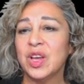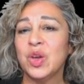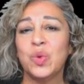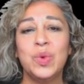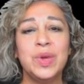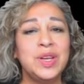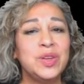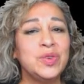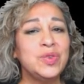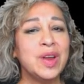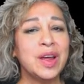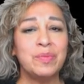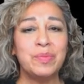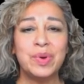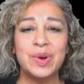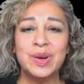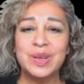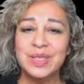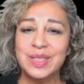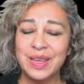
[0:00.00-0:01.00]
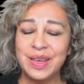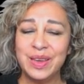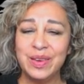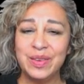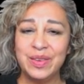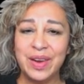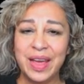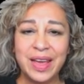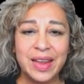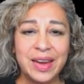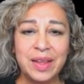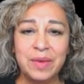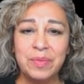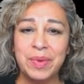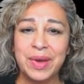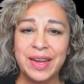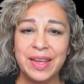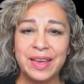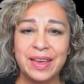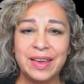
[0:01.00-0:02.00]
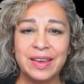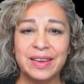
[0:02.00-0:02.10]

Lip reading: We do not persecute anybody.